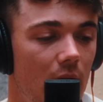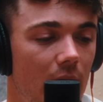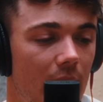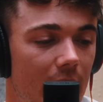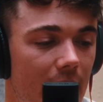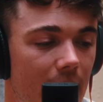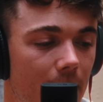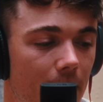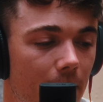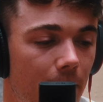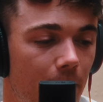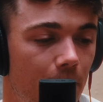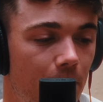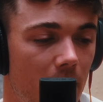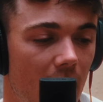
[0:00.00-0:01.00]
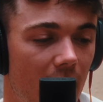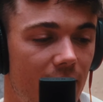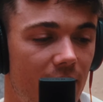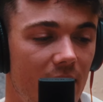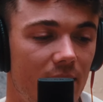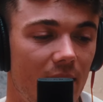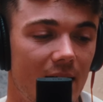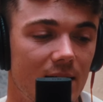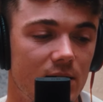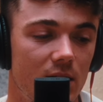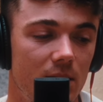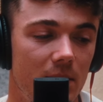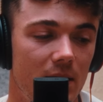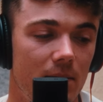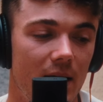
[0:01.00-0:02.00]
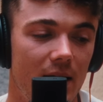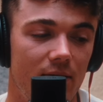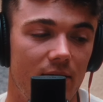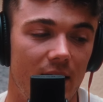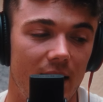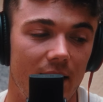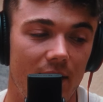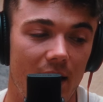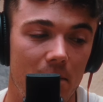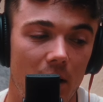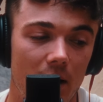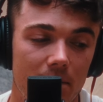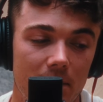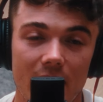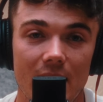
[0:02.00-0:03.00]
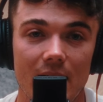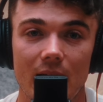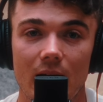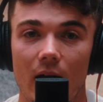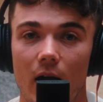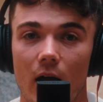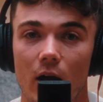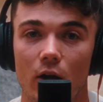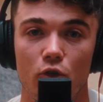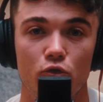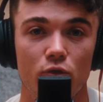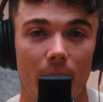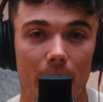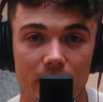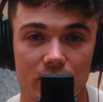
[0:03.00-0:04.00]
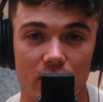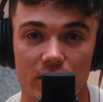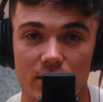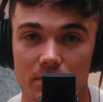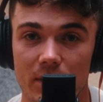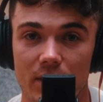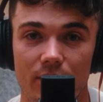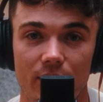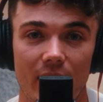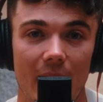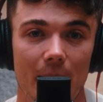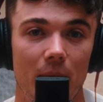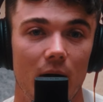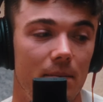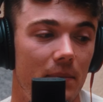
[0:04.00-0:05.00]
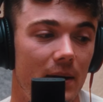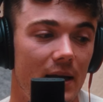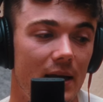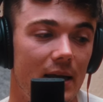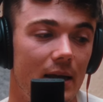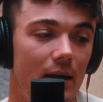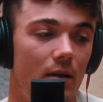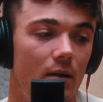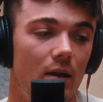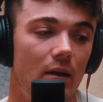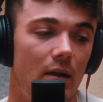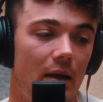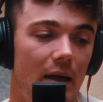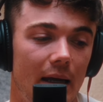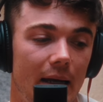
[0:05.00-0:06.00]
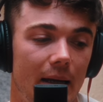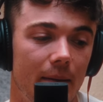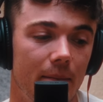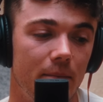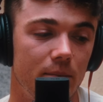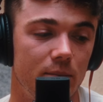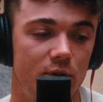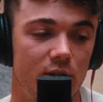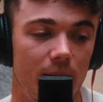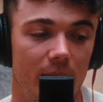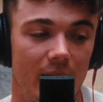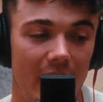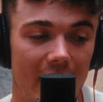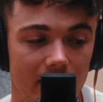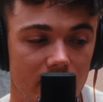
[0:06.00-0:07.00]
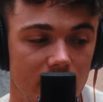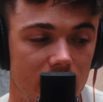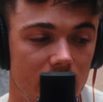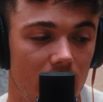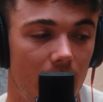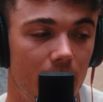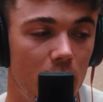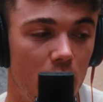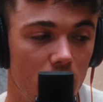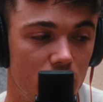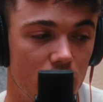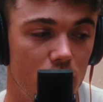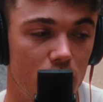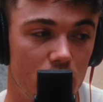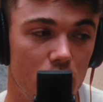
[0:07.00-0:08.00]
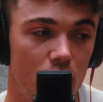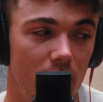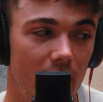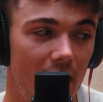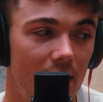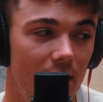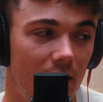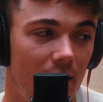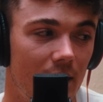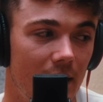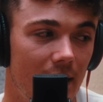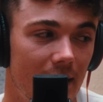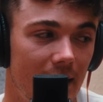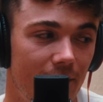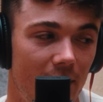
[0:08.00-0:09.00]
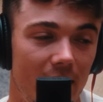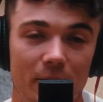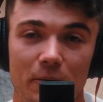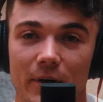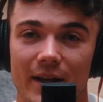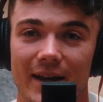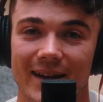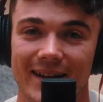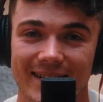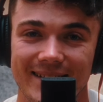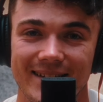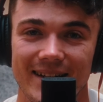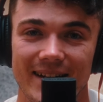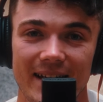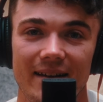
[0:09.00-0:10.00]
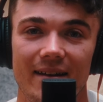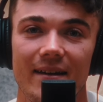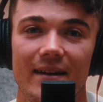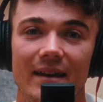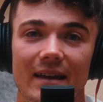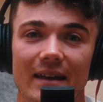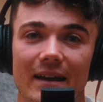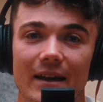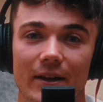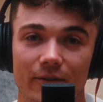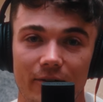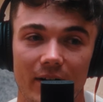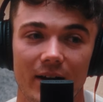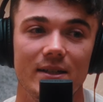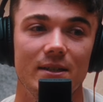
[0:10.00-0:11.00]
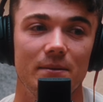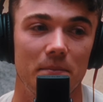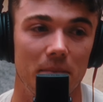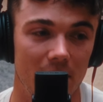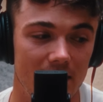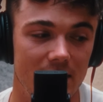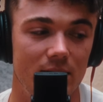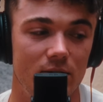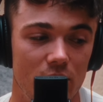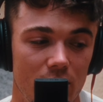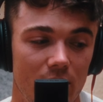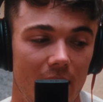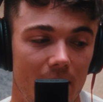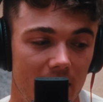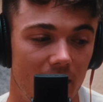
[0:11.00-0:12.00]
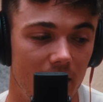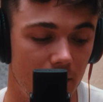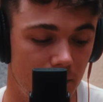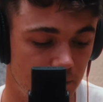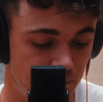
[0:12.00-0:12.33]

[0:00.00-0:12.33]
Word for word: um, I think that's going to be the main thing, and that might be a, a grip adjustment. That might be um, something else. I'm not too sure yet. If anyone has any advice, please do let me know.